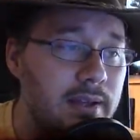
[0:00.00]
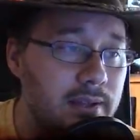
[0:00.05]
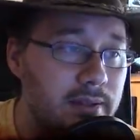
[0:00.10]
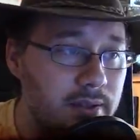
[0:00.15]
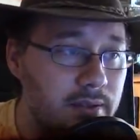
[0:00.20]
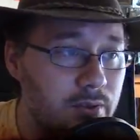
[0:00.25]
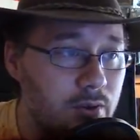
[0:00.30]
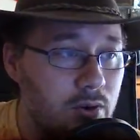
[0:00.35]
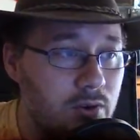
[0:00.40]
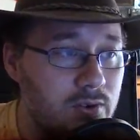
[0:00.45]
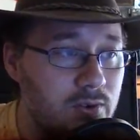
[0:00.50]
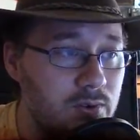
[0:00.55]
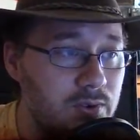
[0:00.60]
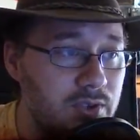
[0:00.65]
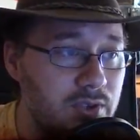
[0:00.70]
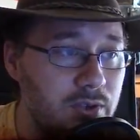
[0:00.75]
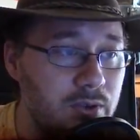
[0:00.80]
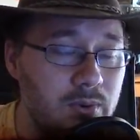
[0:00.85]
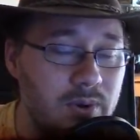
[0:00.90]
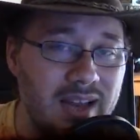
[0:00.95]
than Dark Souls
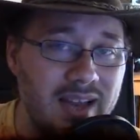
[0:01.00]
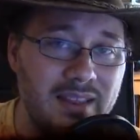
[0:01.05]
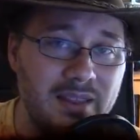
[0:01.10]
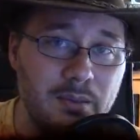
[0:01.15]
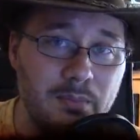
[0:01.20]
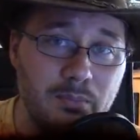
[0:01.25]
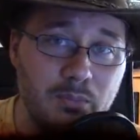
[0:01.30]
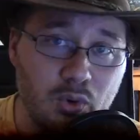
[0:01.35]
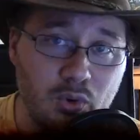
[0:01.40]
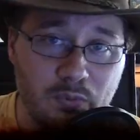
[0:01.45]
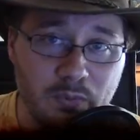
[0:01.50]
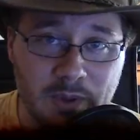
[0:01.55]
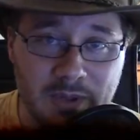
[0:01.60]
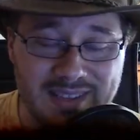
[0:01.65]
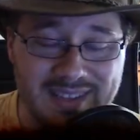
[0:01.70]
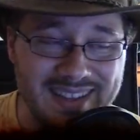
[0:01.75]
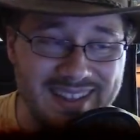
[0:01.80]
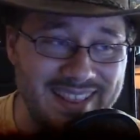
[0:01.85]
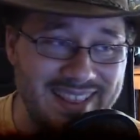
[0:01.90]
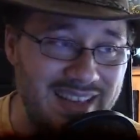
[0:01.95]
2, and the
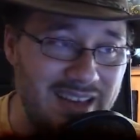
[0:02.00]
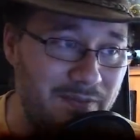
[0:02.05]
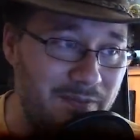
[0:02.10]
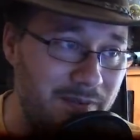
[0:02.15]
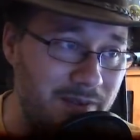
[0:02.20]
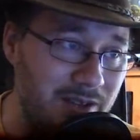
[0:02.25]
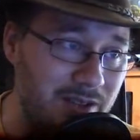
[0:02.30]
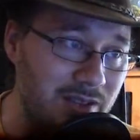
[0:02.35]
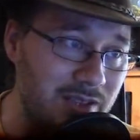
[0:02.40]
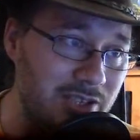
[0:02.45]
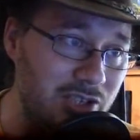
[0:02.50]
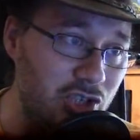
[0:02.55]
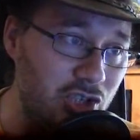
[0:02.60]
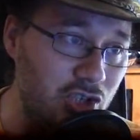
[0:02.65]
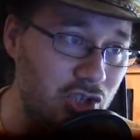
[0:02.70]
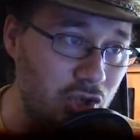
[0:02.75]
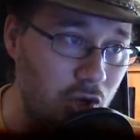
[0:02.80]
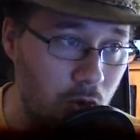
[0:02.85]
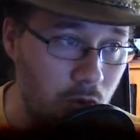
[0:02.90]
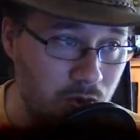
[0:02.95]
movement definitely
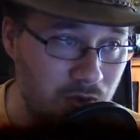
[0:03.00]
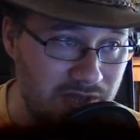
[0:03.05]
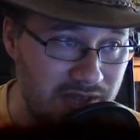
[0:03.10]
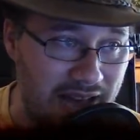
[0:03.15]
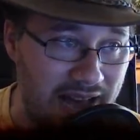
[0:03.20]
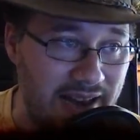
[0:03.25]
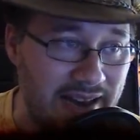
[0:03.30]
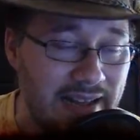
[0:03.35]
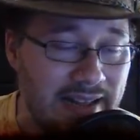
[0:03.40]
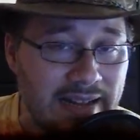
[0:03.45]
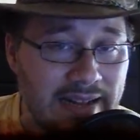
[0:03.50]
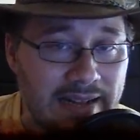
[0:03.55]
shows that.